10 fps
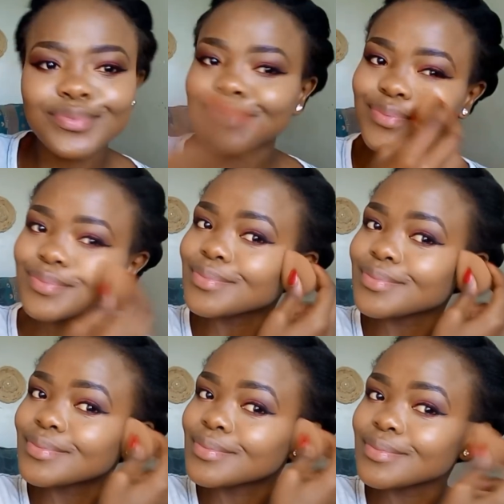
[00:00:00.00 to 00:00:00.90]

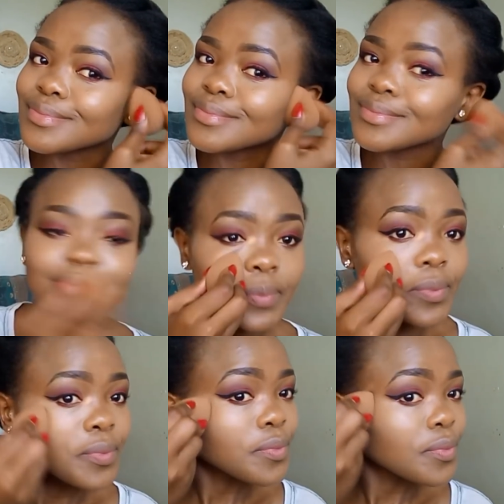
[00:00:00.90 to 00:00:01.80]

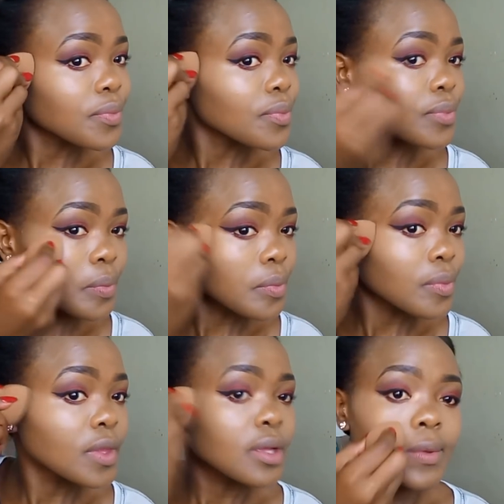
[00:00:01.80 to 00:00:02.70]

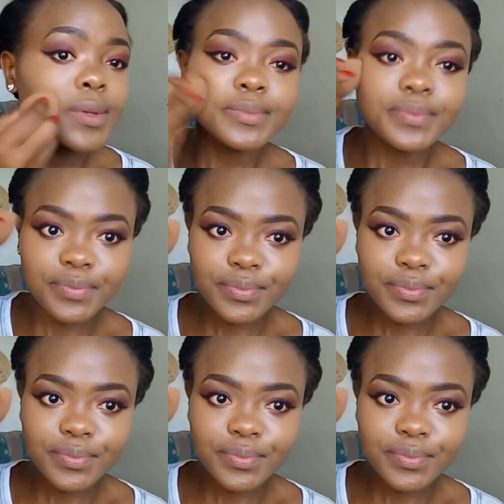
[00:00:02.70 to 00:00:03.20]
(no one is talking)